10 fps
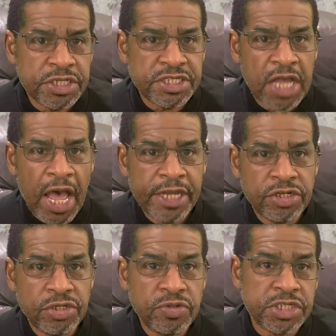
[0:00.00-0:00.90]
decide
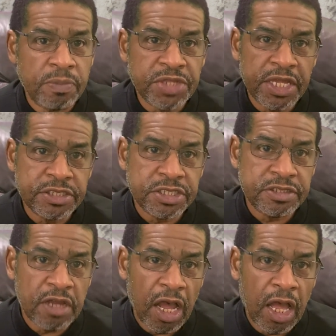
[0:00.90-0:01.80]
to do some things
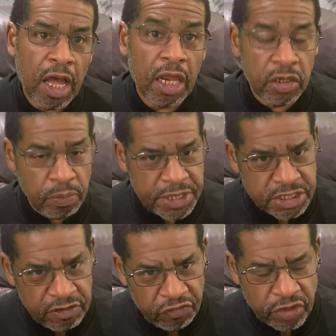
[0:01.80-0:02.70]
a little bit
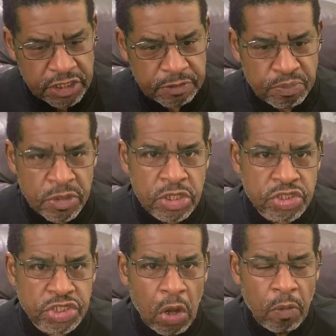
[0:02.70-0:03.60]
different.
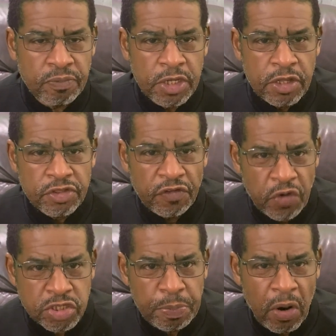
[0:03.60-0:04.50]
So the
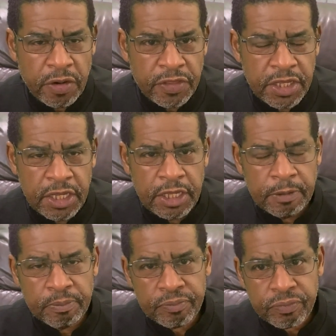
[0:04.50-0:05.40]
first part of the
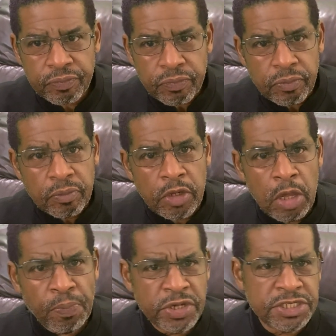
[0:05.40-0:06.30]

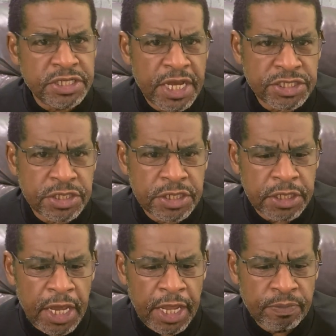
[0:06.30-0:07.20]
presentation
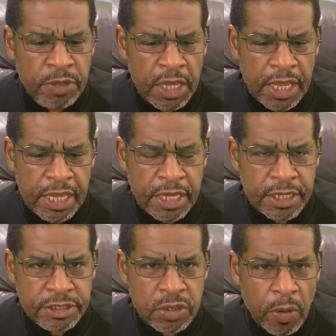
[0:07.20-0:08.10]
today
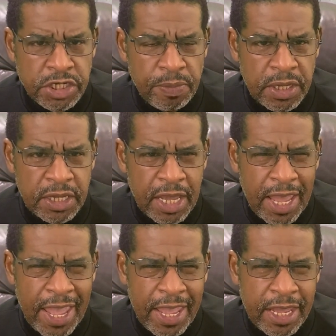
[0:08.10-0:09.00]
is going to be
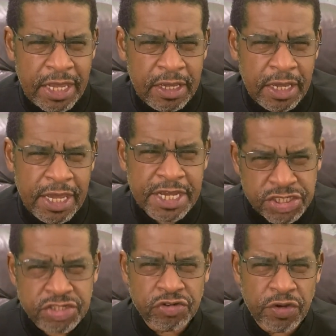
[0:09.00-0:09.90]
a
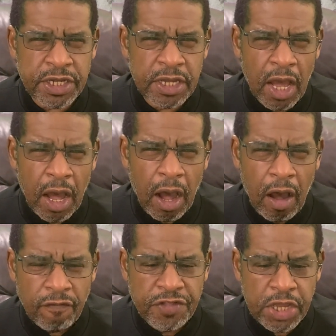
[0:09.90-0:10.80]
history
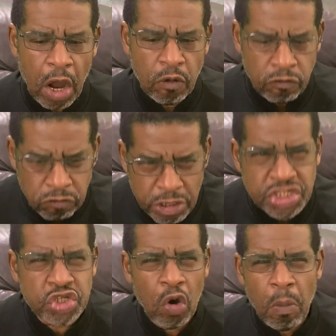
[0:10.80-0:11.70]
of the
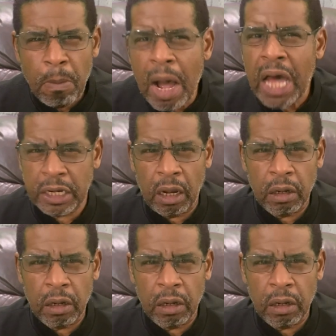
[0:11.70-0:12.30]
original model